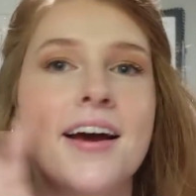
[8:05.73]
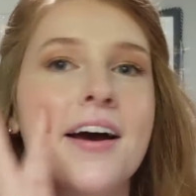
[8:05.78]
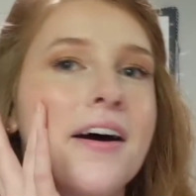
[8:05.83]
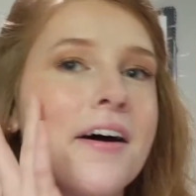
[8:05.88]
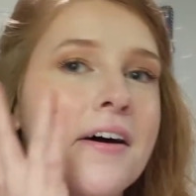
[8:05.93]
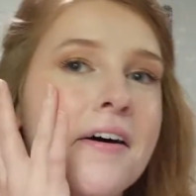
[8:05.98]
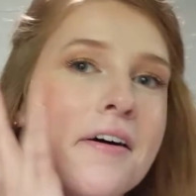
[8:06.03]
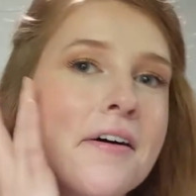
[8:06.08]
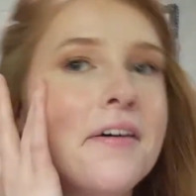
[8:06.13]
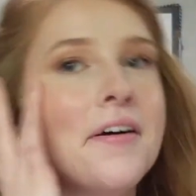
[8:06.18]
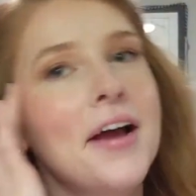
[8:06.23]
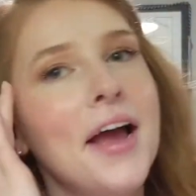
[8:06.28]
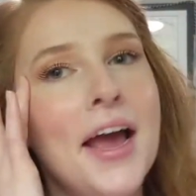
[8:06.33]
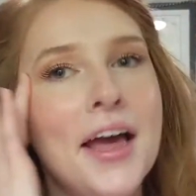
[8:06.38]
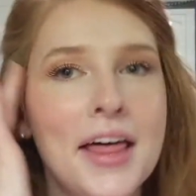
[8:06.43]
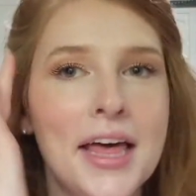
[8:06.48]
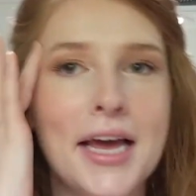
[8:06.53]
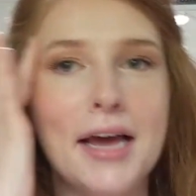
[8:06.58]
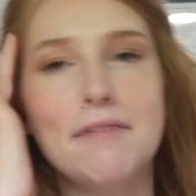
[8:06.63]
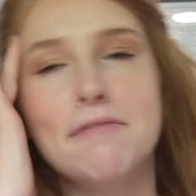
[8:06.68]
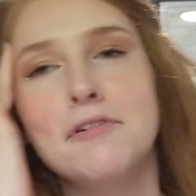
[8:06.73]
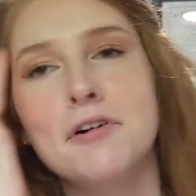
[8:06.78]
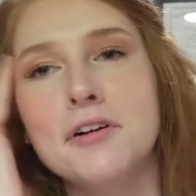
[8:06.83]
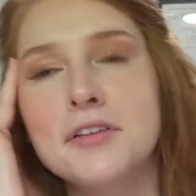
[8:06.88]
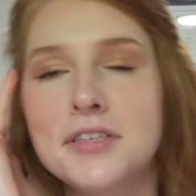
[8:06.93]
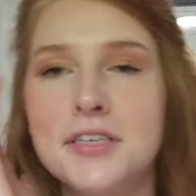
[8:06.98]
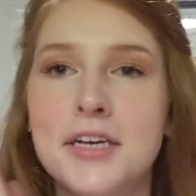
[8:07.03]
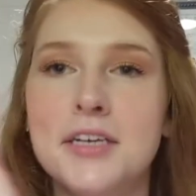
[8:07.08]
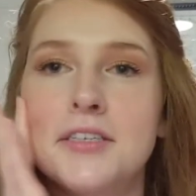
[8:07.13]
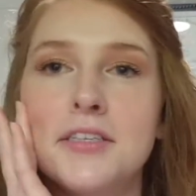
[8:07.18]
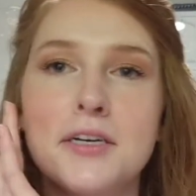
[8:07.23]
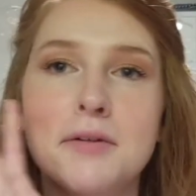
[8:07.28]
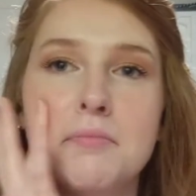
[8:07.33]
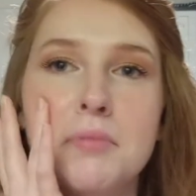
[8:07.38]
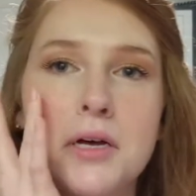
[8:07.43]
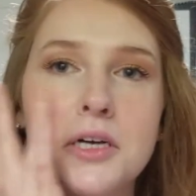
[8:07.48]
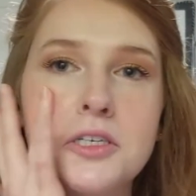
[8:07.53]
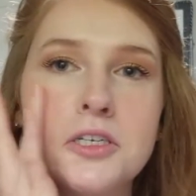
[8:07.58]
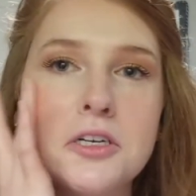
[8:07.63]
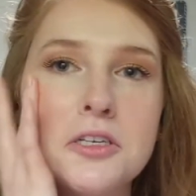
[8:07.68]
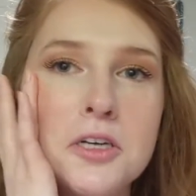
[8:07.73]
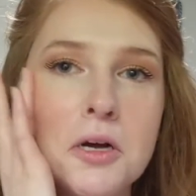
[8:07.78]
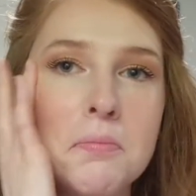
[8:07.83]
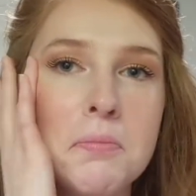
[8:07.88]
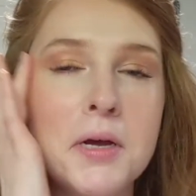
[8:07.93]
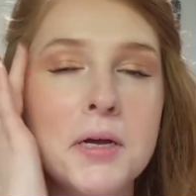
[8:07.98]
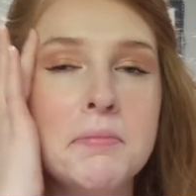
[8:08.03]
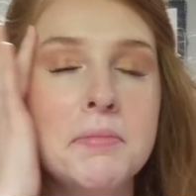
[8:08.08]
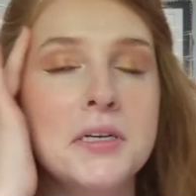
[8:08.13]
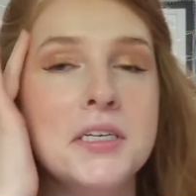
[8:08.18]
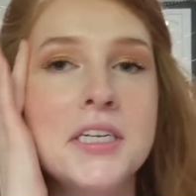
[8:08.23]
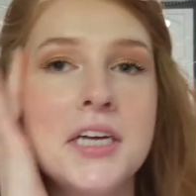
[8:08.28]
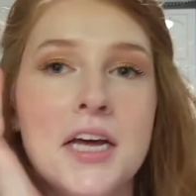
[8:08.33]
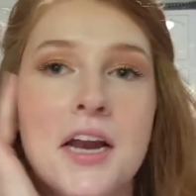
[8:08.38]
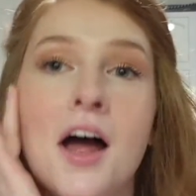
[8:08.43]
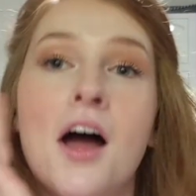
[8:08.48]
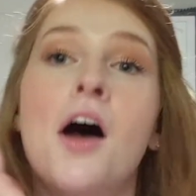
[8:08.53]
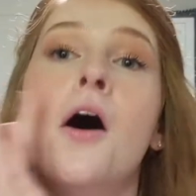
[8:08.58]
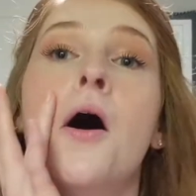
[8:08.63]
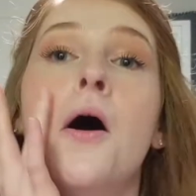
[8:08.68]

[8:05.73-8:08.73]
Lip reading: oh, okay, like everyone says their blushes are pigmented.